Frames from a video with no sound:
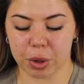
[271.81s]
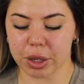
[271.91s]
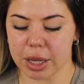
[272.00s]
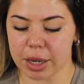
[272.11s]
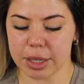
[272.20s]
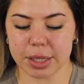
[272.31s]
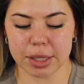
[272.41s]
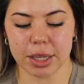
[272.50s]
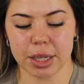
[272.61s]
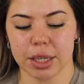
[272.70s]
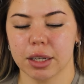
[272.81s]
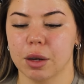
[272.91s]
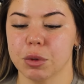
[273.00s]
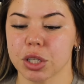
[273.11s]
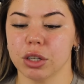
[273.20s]
while that is sitting,
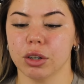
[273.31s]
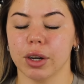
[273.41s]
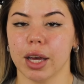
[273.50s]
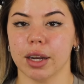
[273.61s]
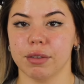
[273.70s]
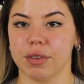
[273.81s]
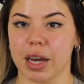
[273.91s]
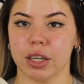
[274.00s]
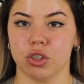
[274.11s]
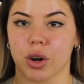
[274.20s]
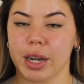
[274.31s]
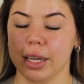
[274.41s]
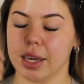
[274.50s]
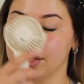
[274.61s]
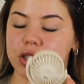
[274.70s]
I'm just gonna go ahead and fan it dry
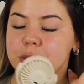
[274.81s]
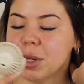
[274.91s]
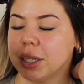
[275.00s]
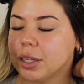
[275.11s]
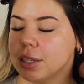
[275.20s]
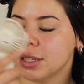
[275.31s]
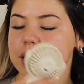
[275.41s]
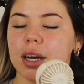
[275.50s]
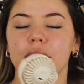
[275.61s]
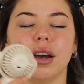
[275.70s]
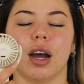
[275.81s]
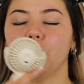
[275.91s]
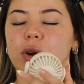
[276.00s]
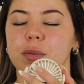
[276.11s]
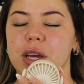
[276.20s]
again, just because I
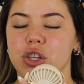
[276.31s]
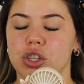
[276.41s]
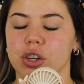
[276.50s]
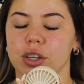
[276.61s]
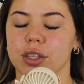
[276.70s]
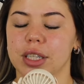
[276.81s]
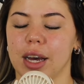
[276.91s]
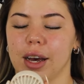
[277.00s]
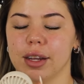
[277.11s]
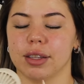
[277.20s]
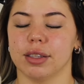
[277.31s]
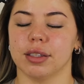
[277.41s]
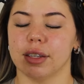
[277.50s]
wanna make sure that